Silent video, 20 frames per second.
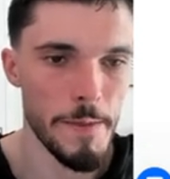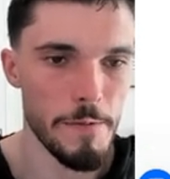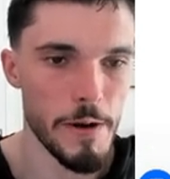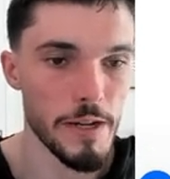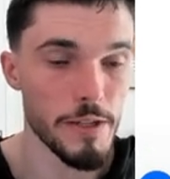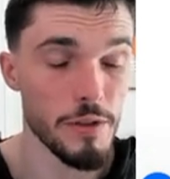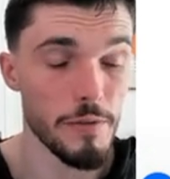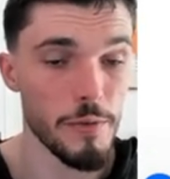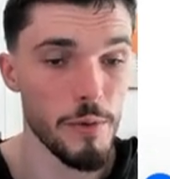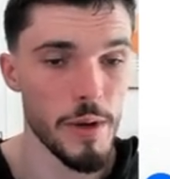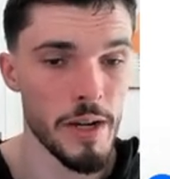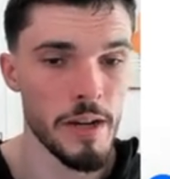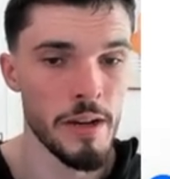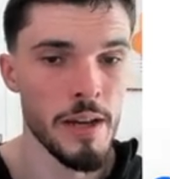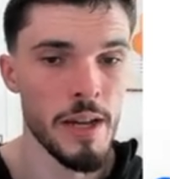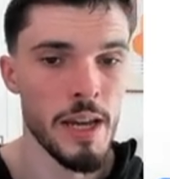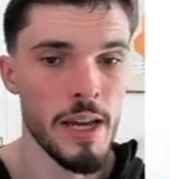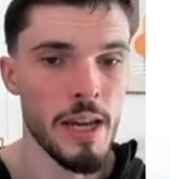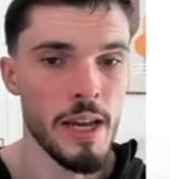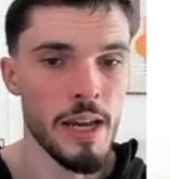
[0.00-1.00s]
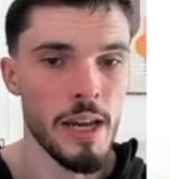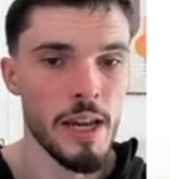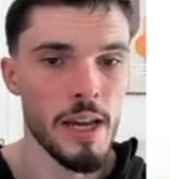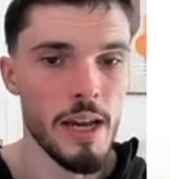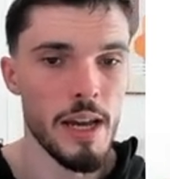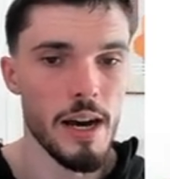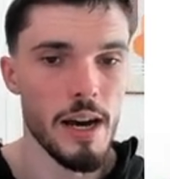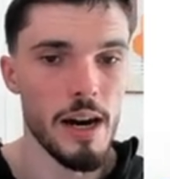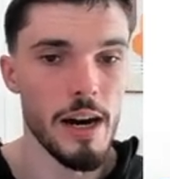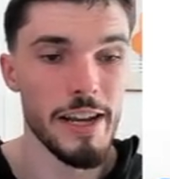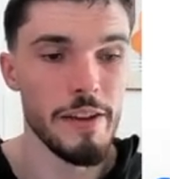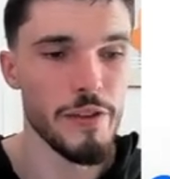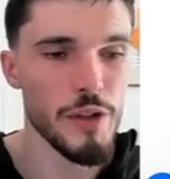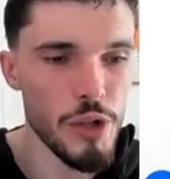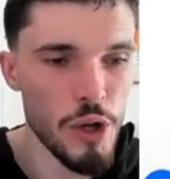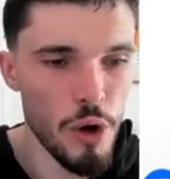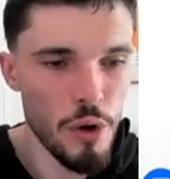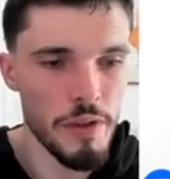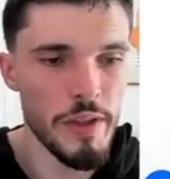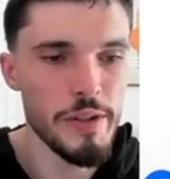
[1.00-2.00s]
Right. So if you
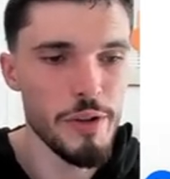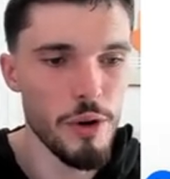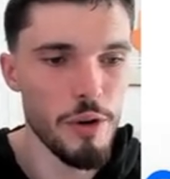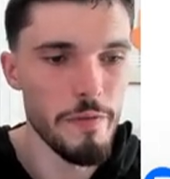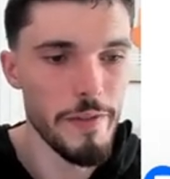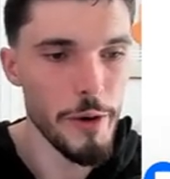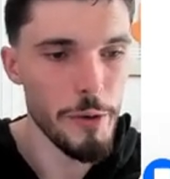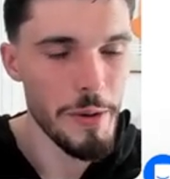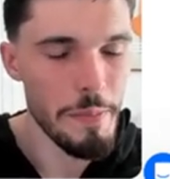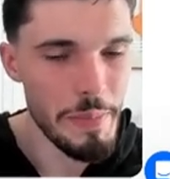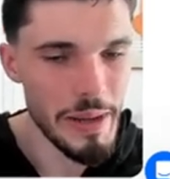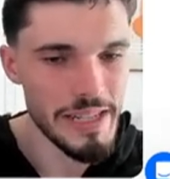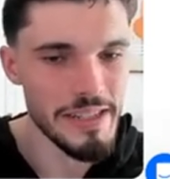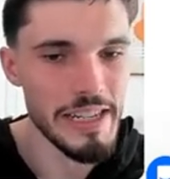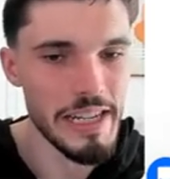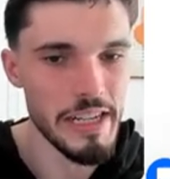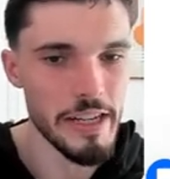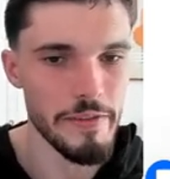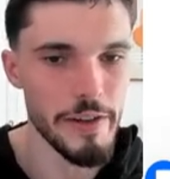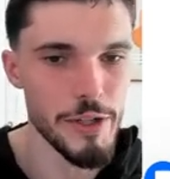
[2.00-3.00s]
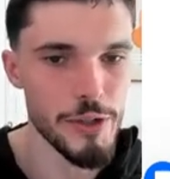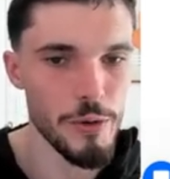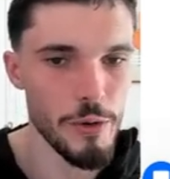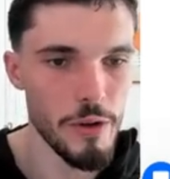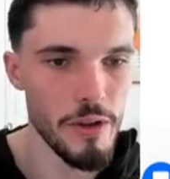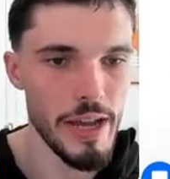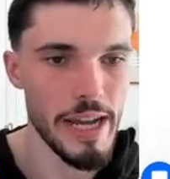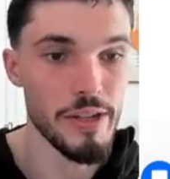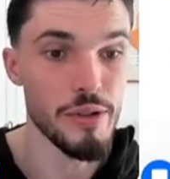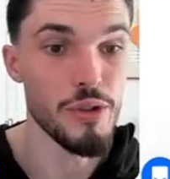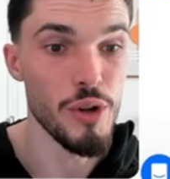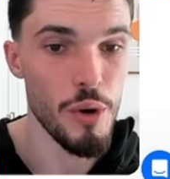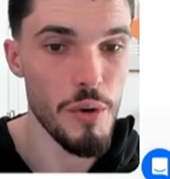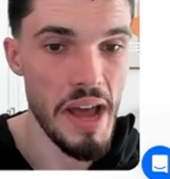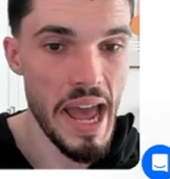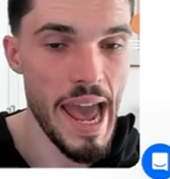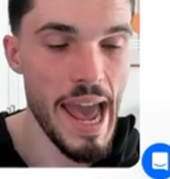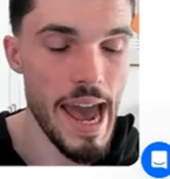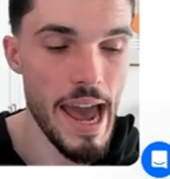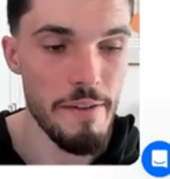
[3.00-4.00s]
know that you're a very busy individual and you
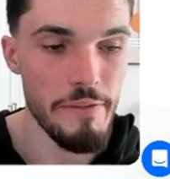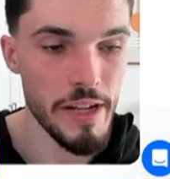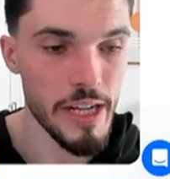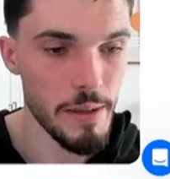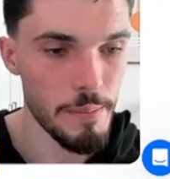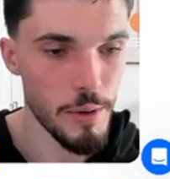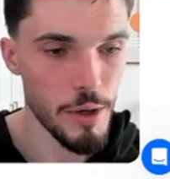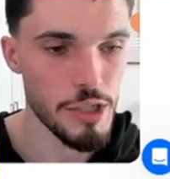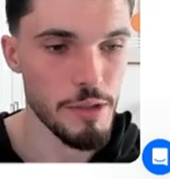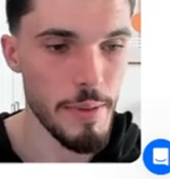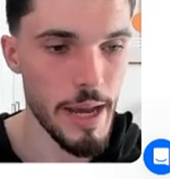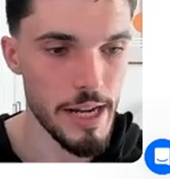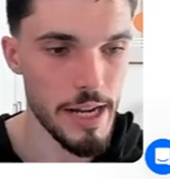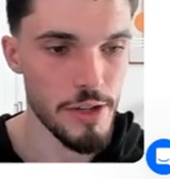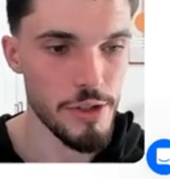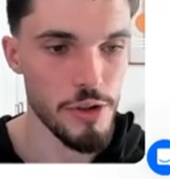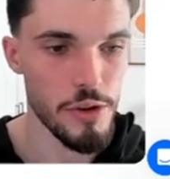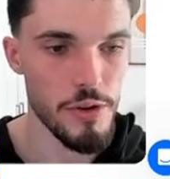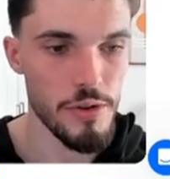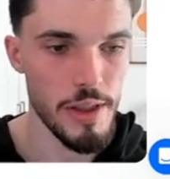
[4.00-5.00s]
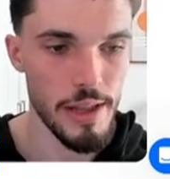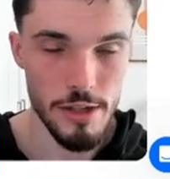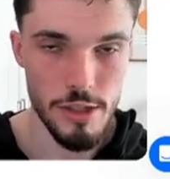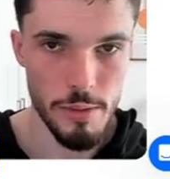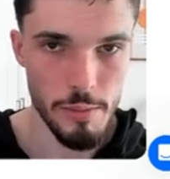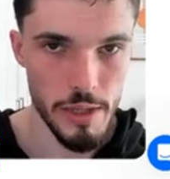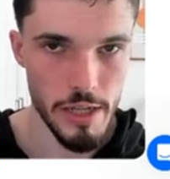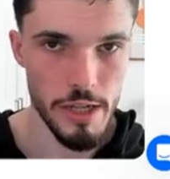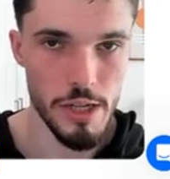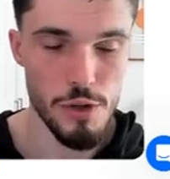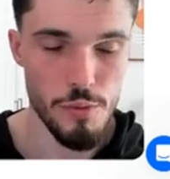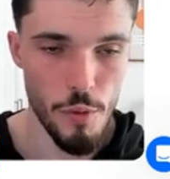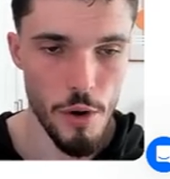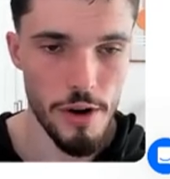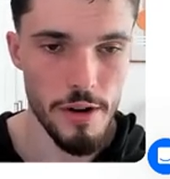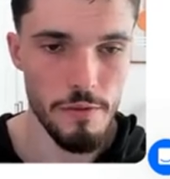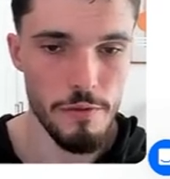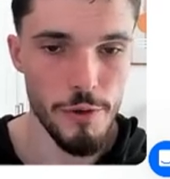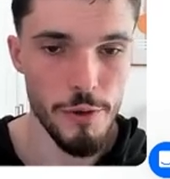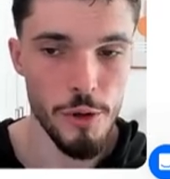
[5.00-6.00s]
don't have an inbox manager, like somebody that's
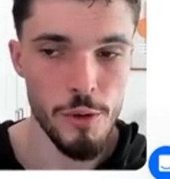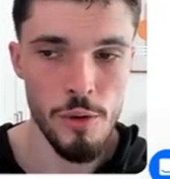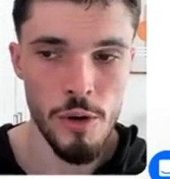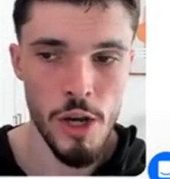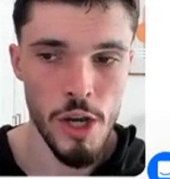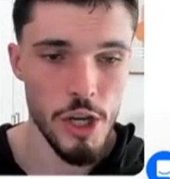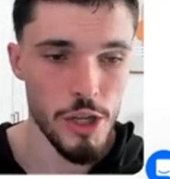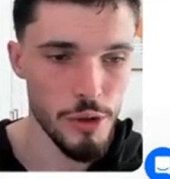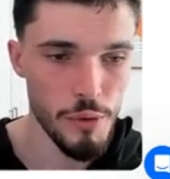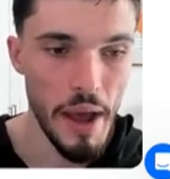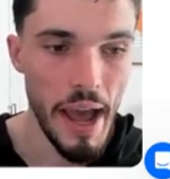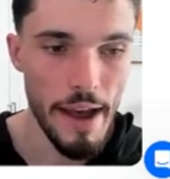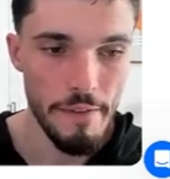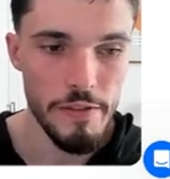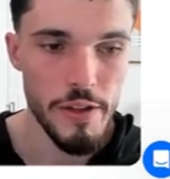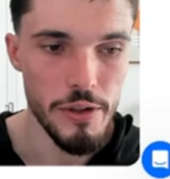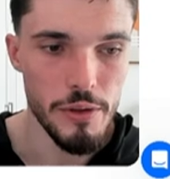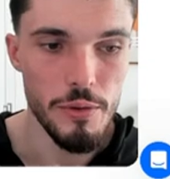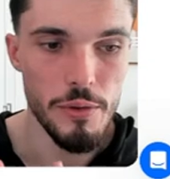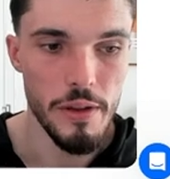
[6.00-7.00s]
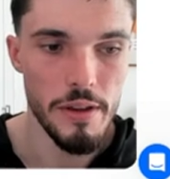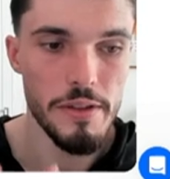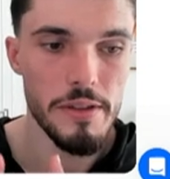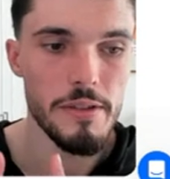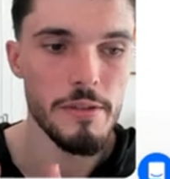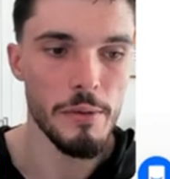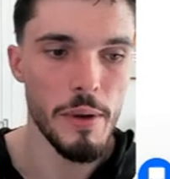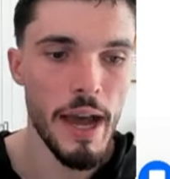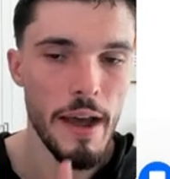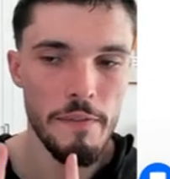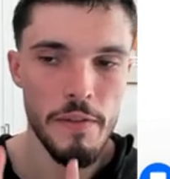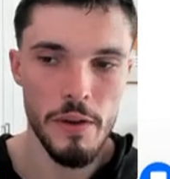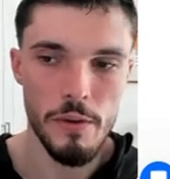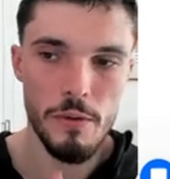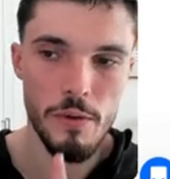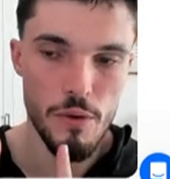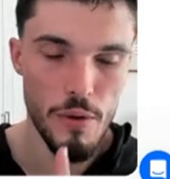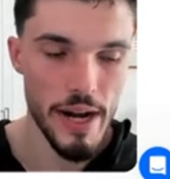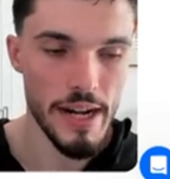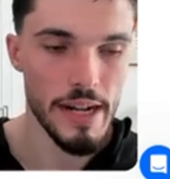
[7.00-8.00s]
working for you, you have to do this. You have
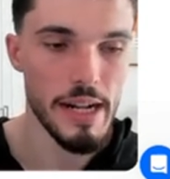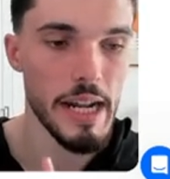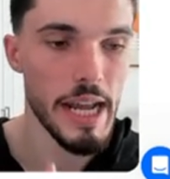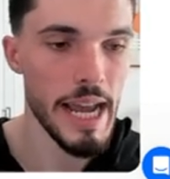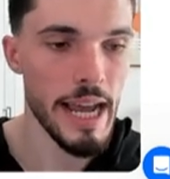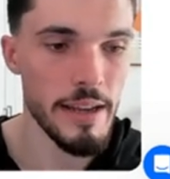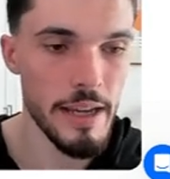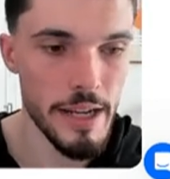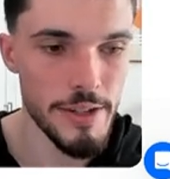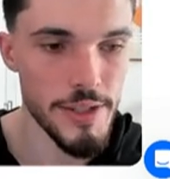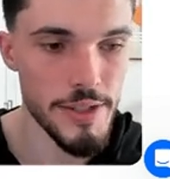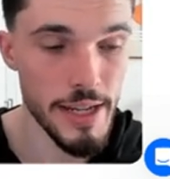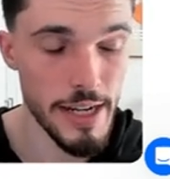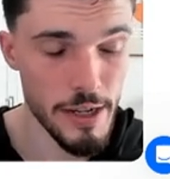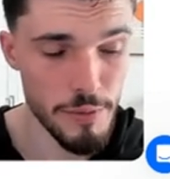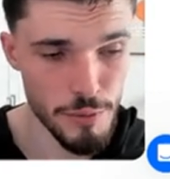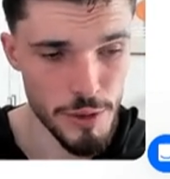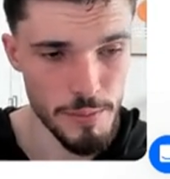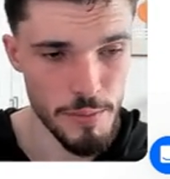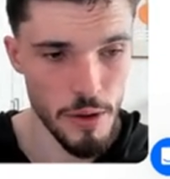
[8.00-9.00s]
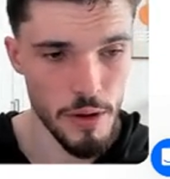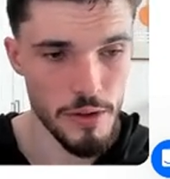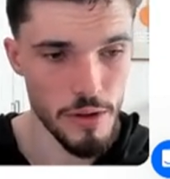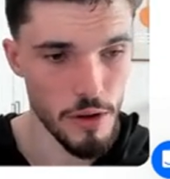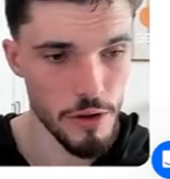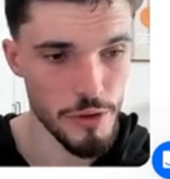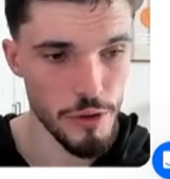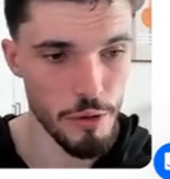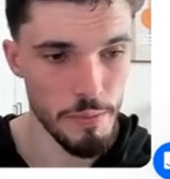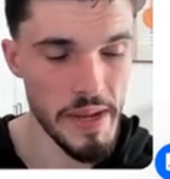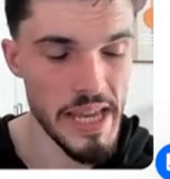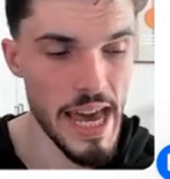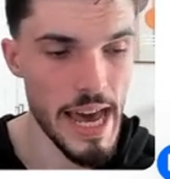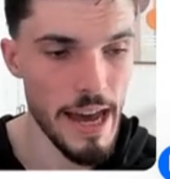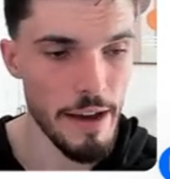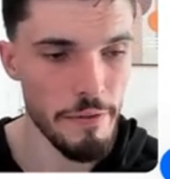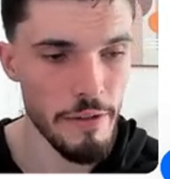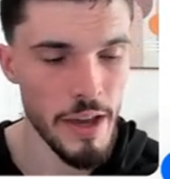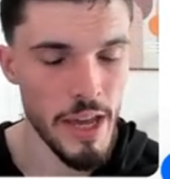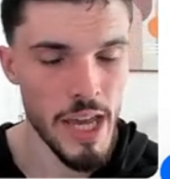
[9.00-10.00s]
to create an AI agent that can respond on your
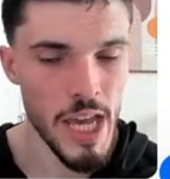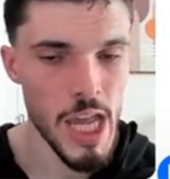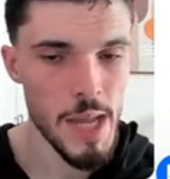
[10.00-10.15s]
behalf.